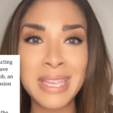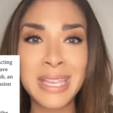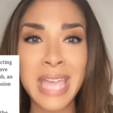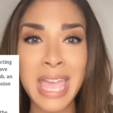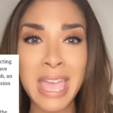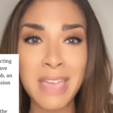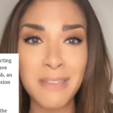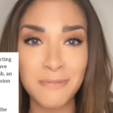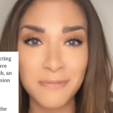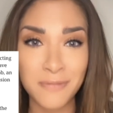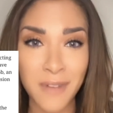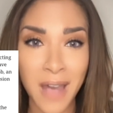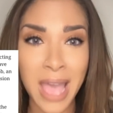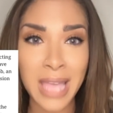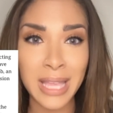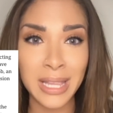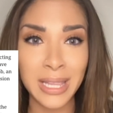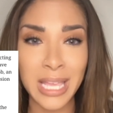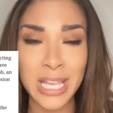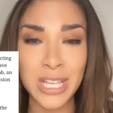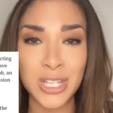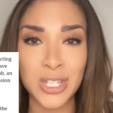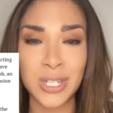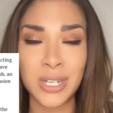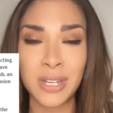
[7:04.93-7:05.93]
a
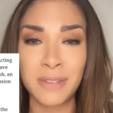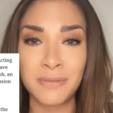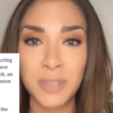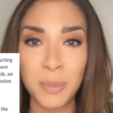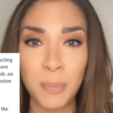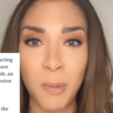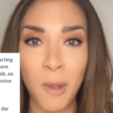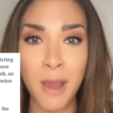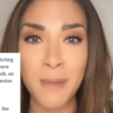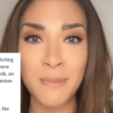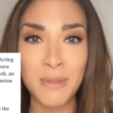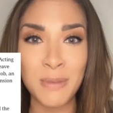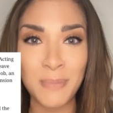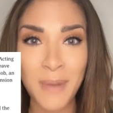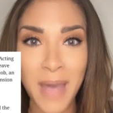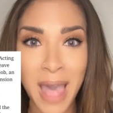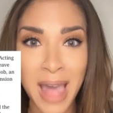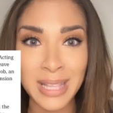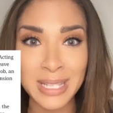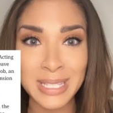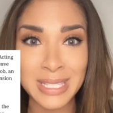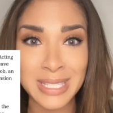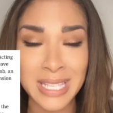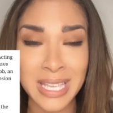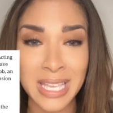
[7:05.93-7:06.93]
violation of department
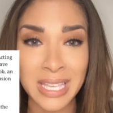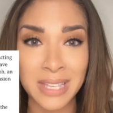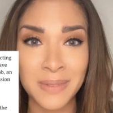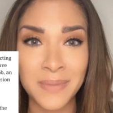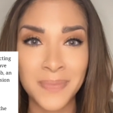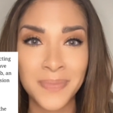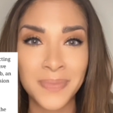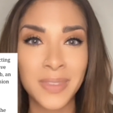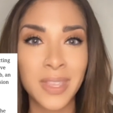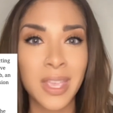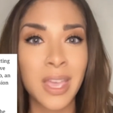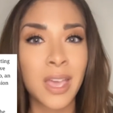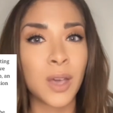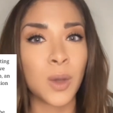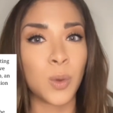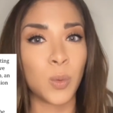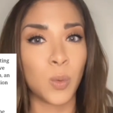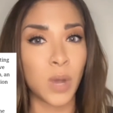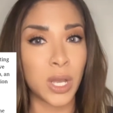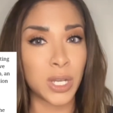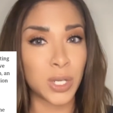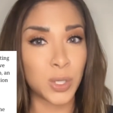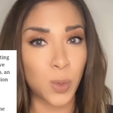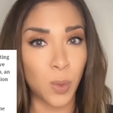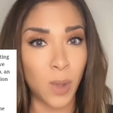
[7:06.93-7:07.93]
policy.
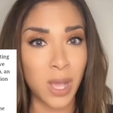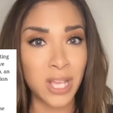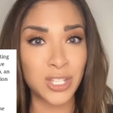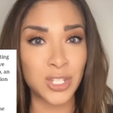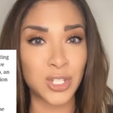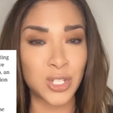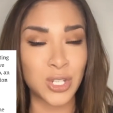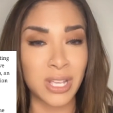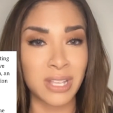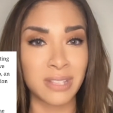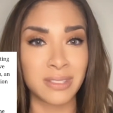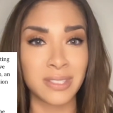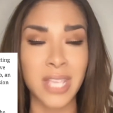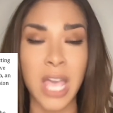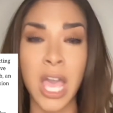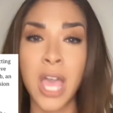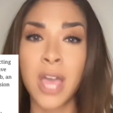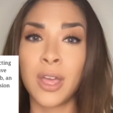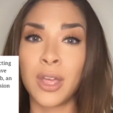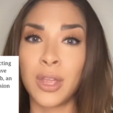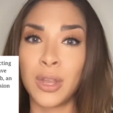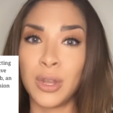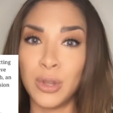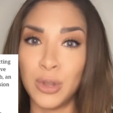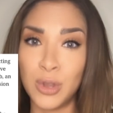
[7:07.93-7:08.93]
When questioned,
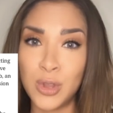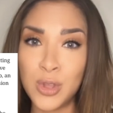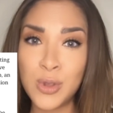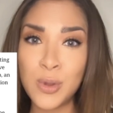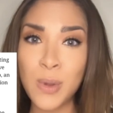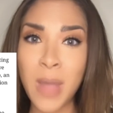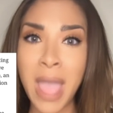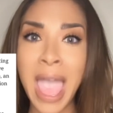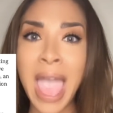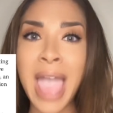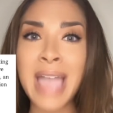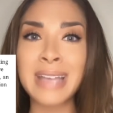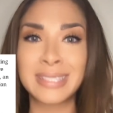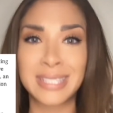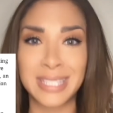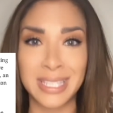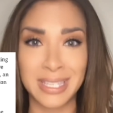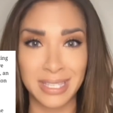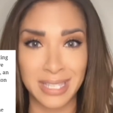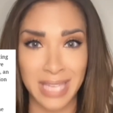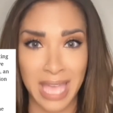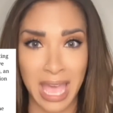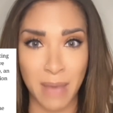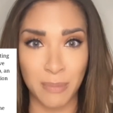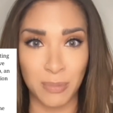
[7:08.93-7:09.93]
new
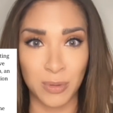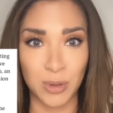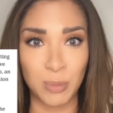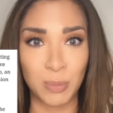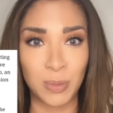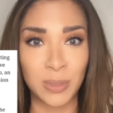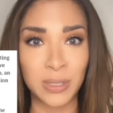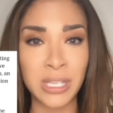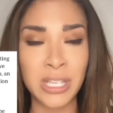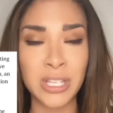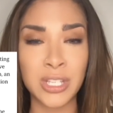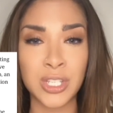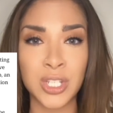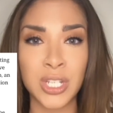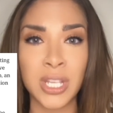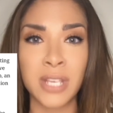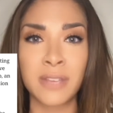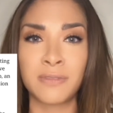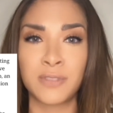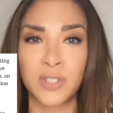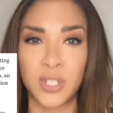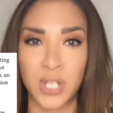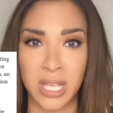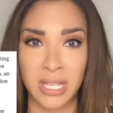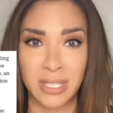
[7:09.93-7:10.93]
acting Capitol Police
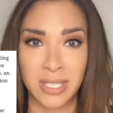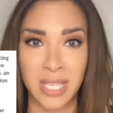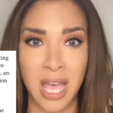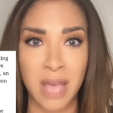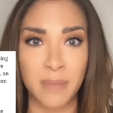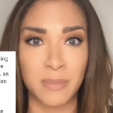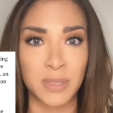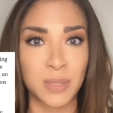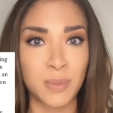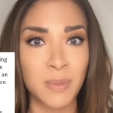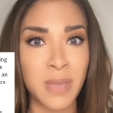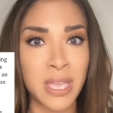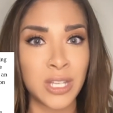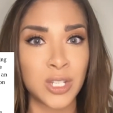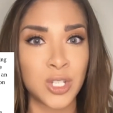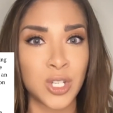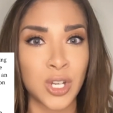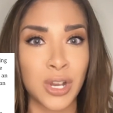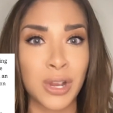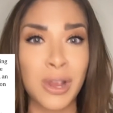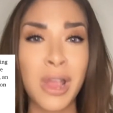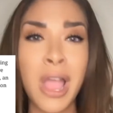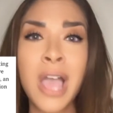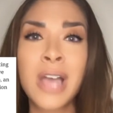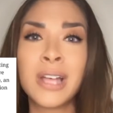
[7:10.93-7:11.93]
Chief J. Thomas
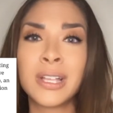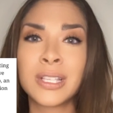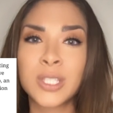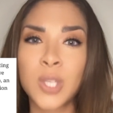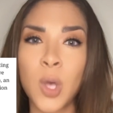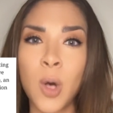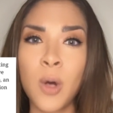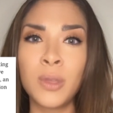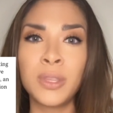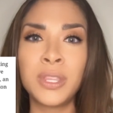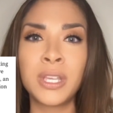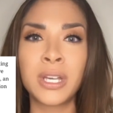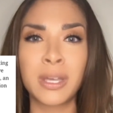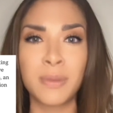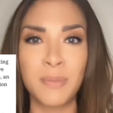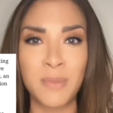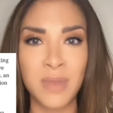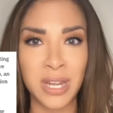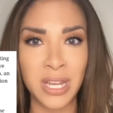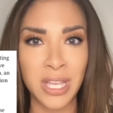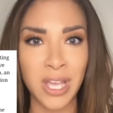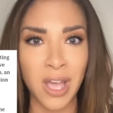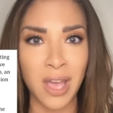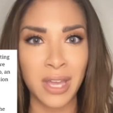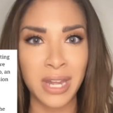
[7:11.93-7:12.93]
Manger told the
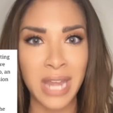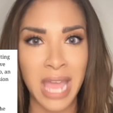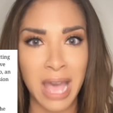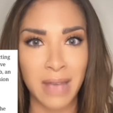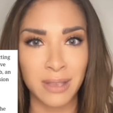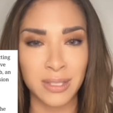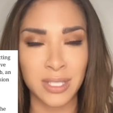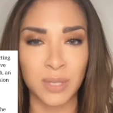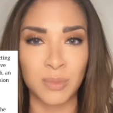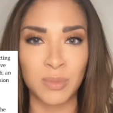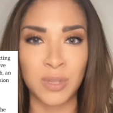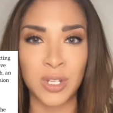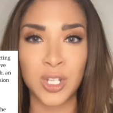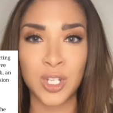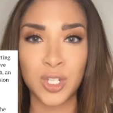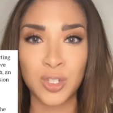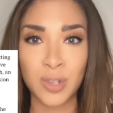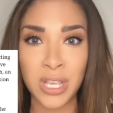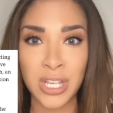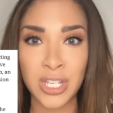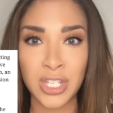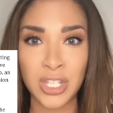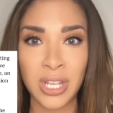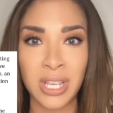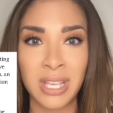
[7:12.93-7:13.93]
Committee on House
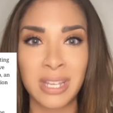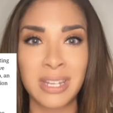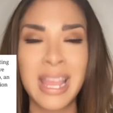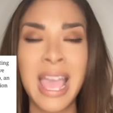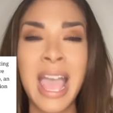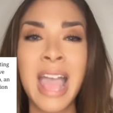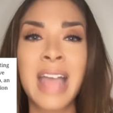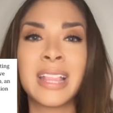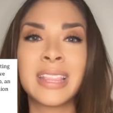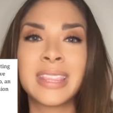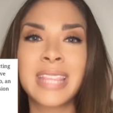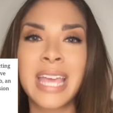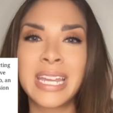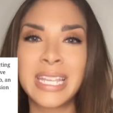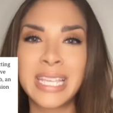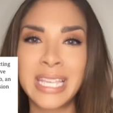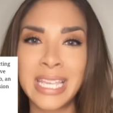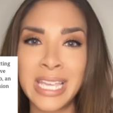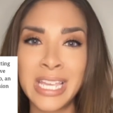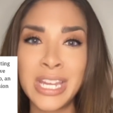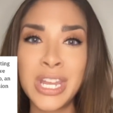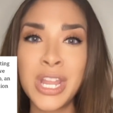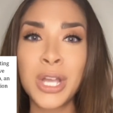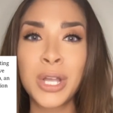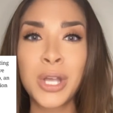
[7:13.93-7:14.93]
Administration that
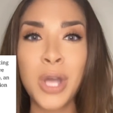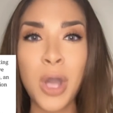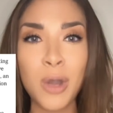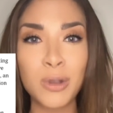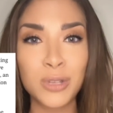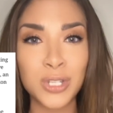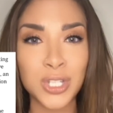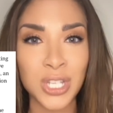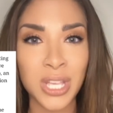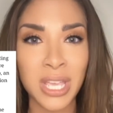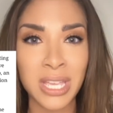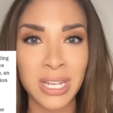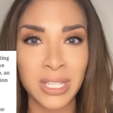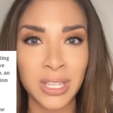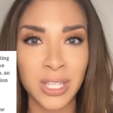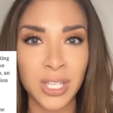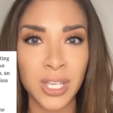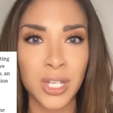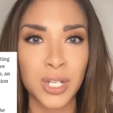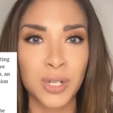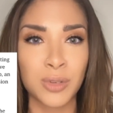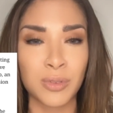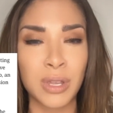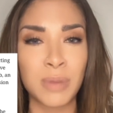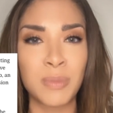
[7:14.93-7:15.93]
he negotiated the
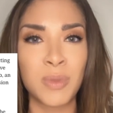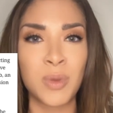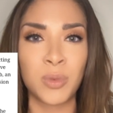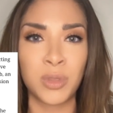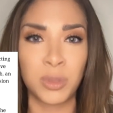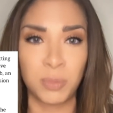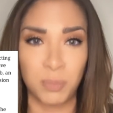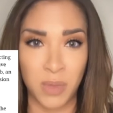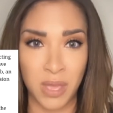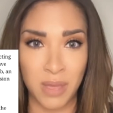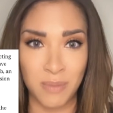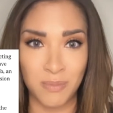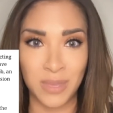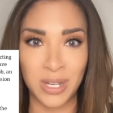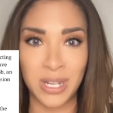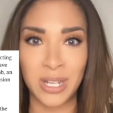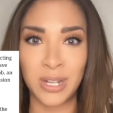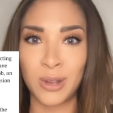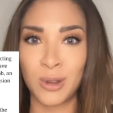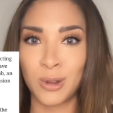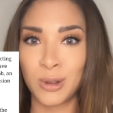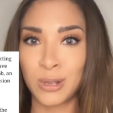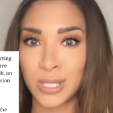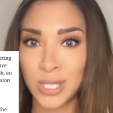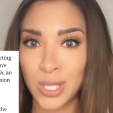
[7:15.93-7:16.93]
agreement with Pittman
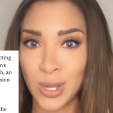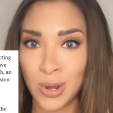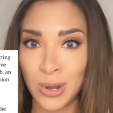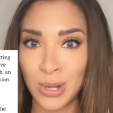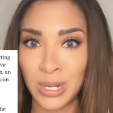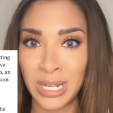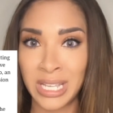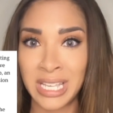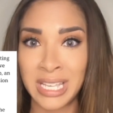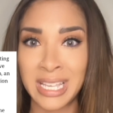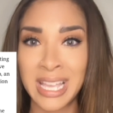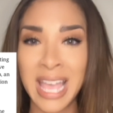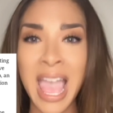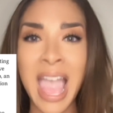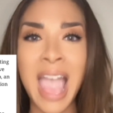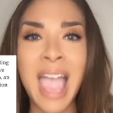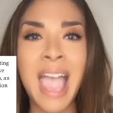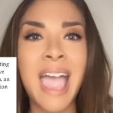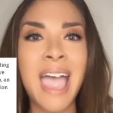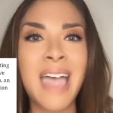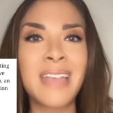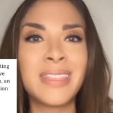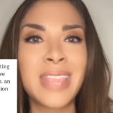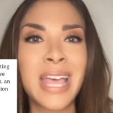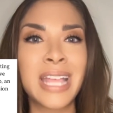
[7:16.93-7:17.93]
and her attorney
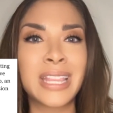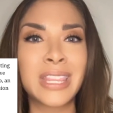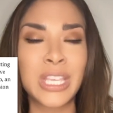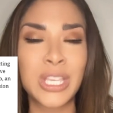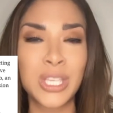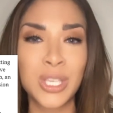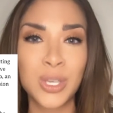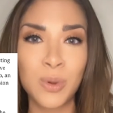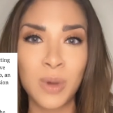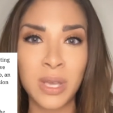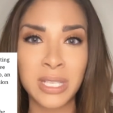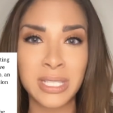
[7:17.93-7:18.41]
and that the U.S.